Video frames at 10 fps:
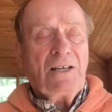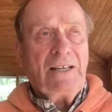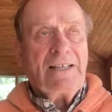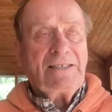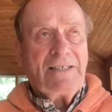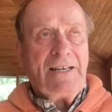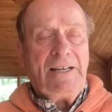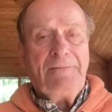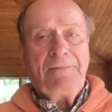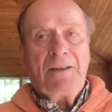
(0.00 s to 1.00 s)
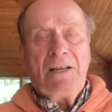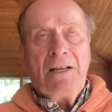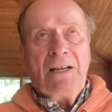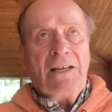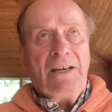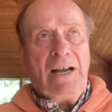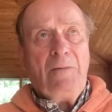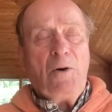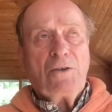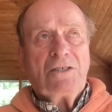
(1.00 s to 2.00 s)
Lincoln City. Now,
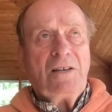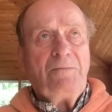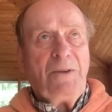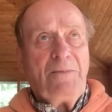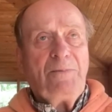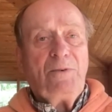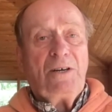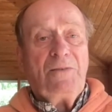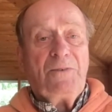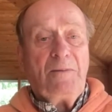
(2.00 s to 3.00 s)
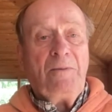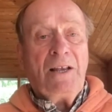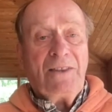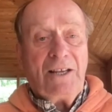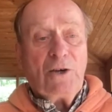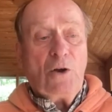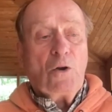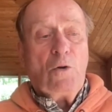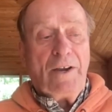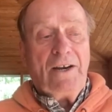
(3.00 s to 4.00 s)
most of the people are from the
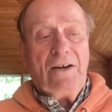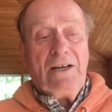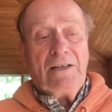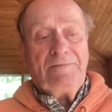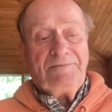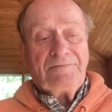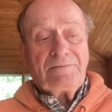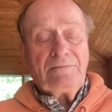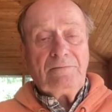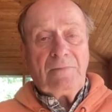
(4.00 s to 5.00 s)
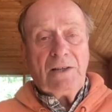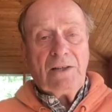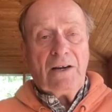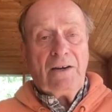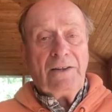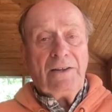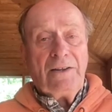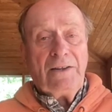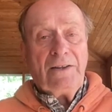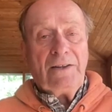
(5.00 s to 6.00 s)
local area that are in
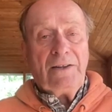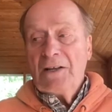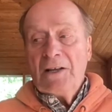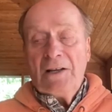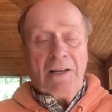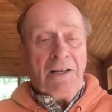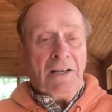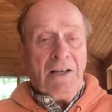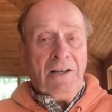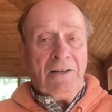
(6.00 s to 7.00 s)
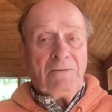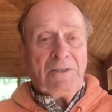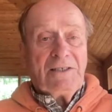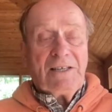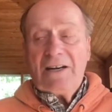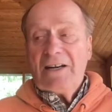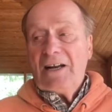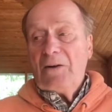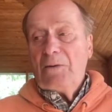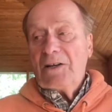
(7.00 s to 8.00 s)
this group. We
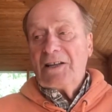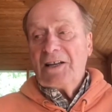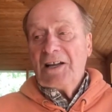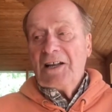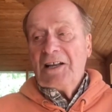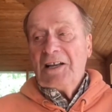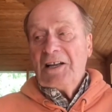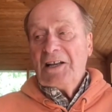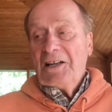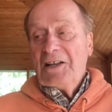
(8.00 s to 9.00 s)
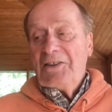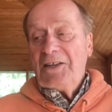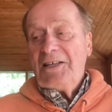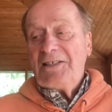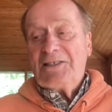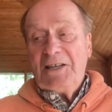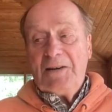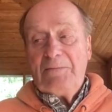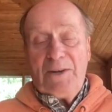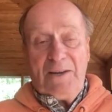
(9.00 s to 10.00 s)
started out with these
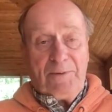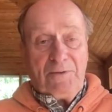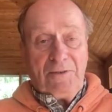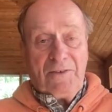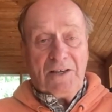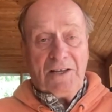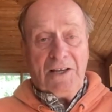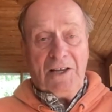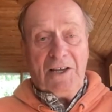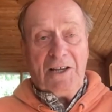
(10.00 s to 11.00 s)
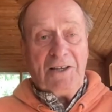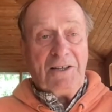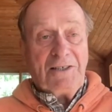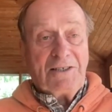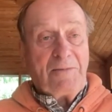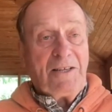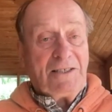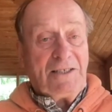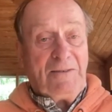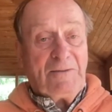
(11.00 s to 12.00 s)
10 people, and some of
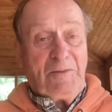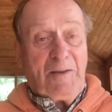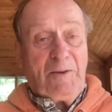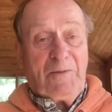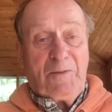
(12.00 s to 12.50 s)
these names may be